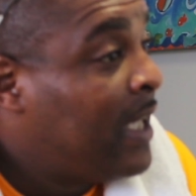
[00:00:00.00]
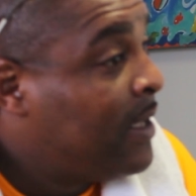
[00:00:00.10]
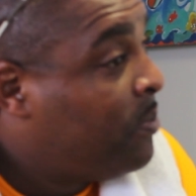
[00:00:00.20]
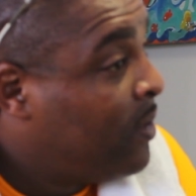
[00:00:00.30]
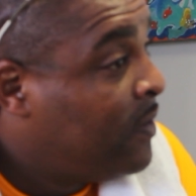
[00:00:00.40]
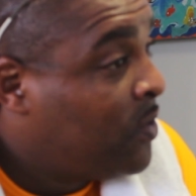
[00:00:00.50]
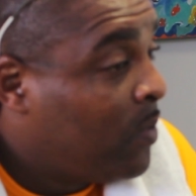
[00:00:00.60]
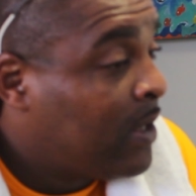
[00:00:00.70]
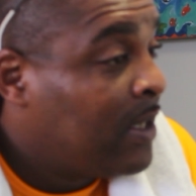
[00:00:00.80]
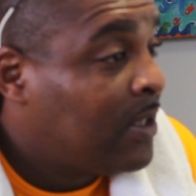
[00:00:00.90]
I had the privilege of
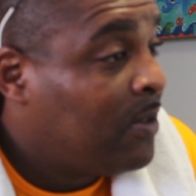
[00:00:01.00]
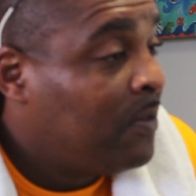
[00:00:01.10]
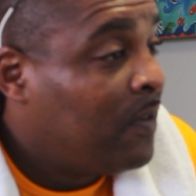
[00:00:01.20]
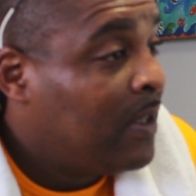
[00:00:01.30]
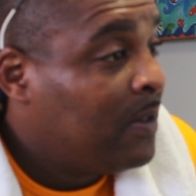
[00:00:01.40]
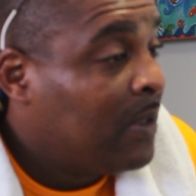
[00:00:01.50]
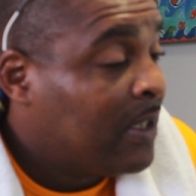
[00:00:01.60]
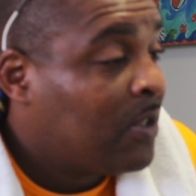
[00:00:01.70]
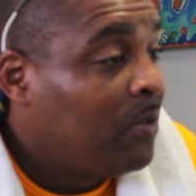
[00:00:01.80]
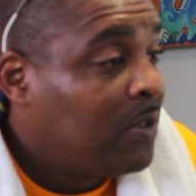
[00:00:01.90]
working exclusively,
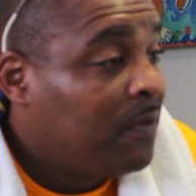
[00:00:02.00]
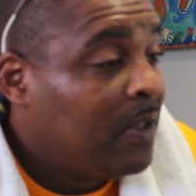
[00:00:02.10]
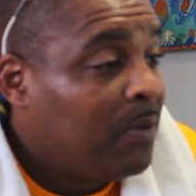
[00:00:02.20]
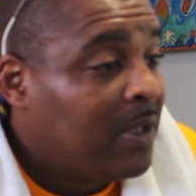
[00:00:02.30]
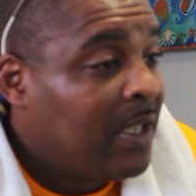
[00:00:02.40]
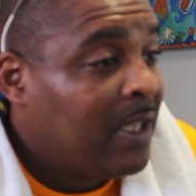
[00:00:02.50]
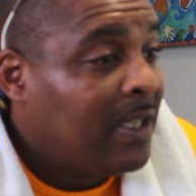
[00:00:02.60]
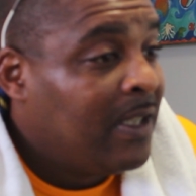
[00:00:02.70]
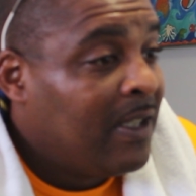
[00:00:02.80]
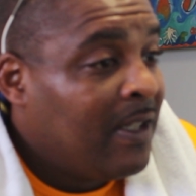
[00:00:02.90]
exclusively with Kenny
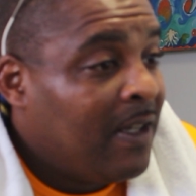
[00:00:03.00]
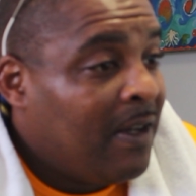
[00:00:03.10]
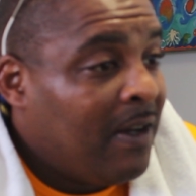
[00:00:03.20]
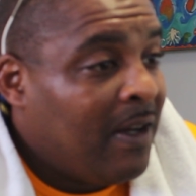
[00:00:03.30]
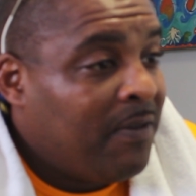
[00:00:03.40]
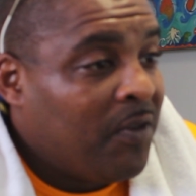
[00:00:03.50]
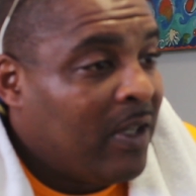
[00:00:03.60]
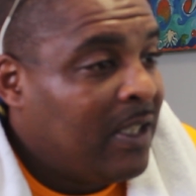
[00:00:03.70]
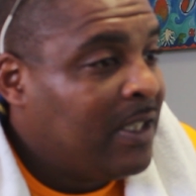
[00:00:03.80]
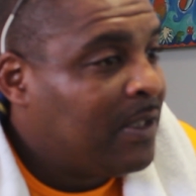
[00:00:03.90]
uh, for
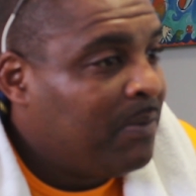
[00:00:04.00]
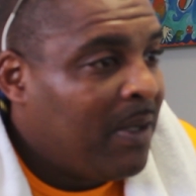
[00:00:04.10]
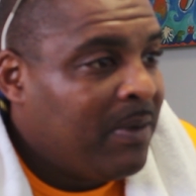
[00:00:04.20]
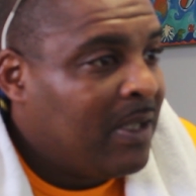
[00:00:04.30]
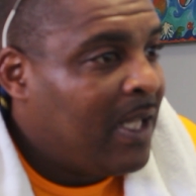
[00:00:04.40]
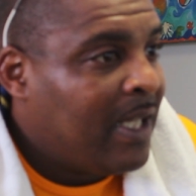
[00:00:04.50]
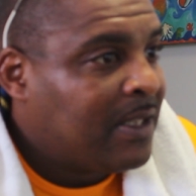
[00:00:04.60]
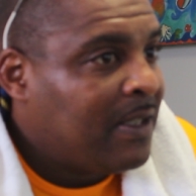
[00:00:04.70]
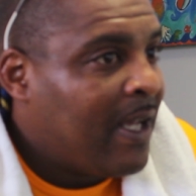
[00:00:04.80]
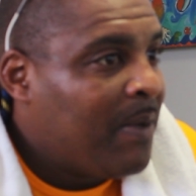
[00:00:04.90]
at least maybe the
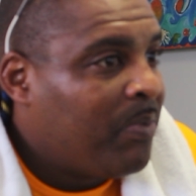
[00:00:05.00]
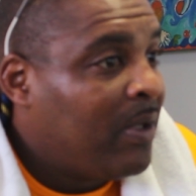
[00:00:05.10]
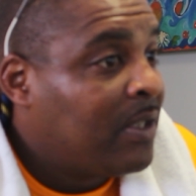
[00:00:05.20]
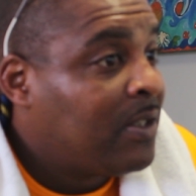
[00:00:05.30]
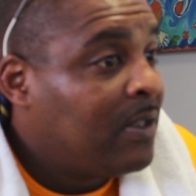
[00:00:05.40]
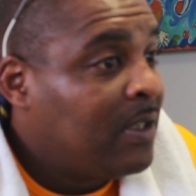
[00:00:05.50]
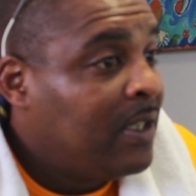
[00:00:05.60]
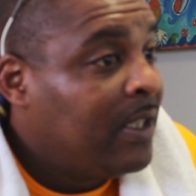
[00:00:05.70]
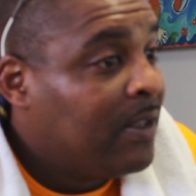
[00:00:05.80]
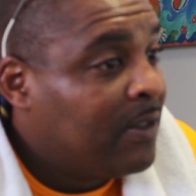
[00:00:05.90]
last eight plus
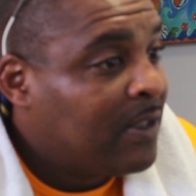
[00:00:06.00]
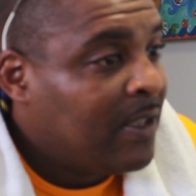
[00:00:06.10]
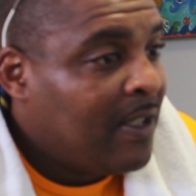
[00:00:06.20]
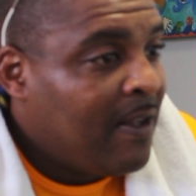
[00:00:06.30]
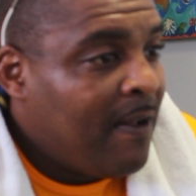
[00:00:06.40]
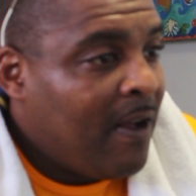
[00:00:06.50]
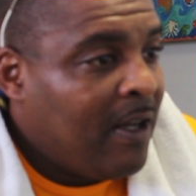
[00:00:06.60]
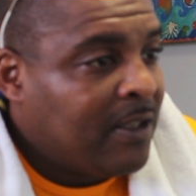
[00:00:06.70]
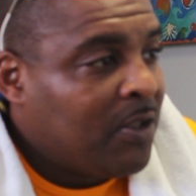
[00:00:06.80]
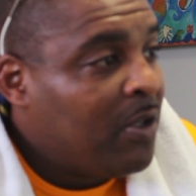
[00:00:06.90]
years.
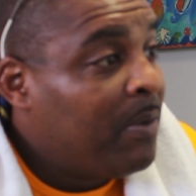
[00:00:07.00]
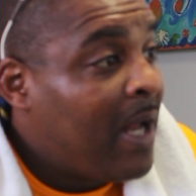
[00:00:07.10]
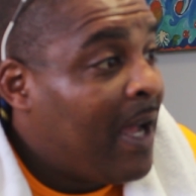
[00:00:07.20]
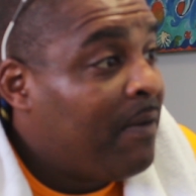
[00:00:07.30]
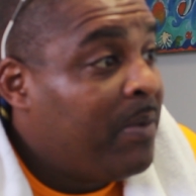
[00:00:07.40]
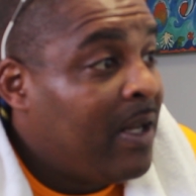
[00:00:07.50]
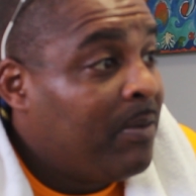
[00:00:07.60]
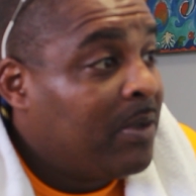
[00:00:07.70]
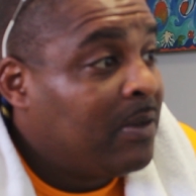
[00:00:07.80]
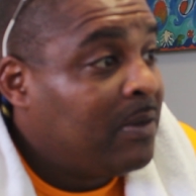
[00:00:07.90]
Uh, so him and I have been able
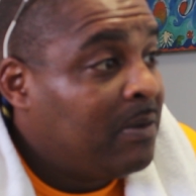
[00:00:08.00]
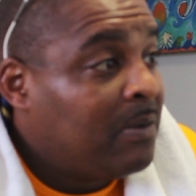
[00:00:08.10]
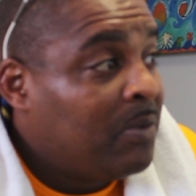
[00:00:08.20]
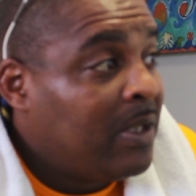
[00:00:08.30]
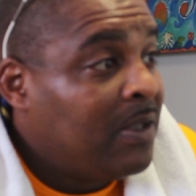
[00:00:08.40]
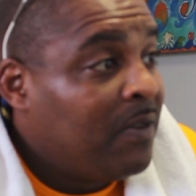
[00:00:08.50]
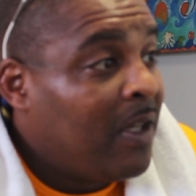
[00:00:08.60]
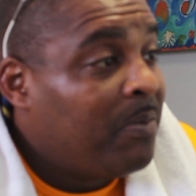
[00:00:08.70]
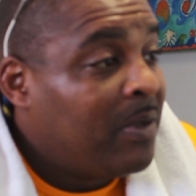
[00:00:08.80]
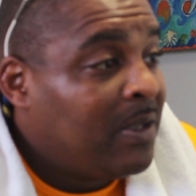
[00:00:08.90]
to really
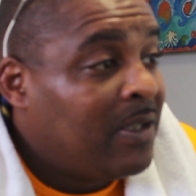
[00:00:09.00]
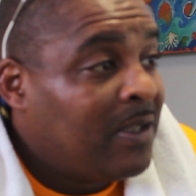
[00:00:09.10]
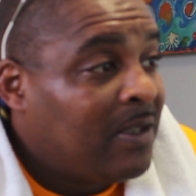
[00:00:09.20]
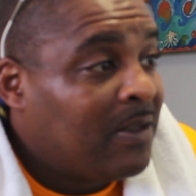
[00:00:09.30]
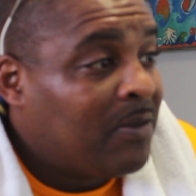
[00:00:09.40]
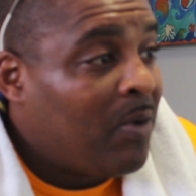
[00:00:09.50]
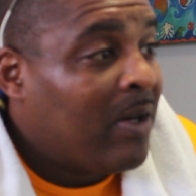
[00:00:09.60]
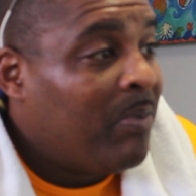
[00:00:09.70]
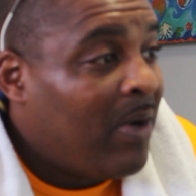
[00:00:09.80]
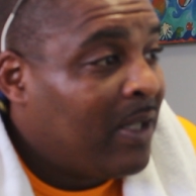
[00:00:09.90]
develop a, a, a
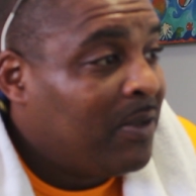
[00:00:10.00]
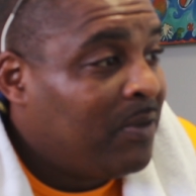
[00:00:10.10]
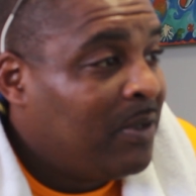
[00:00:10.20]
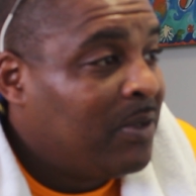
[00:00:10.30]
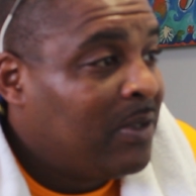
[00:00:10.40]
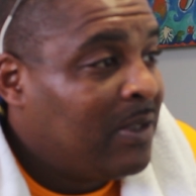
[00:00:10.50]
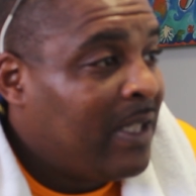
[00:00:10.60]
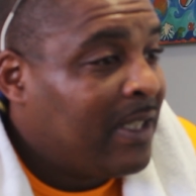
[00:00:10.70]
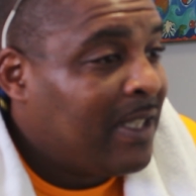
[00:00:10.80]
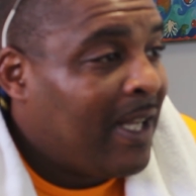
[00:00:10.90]
quite a bond over
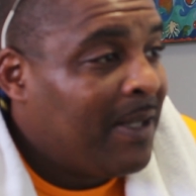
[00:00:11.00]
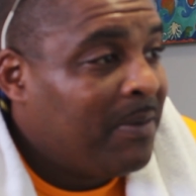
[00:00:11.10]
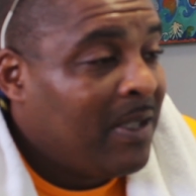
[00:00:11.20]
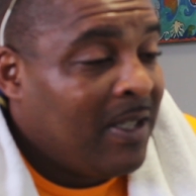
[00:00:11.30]
that time.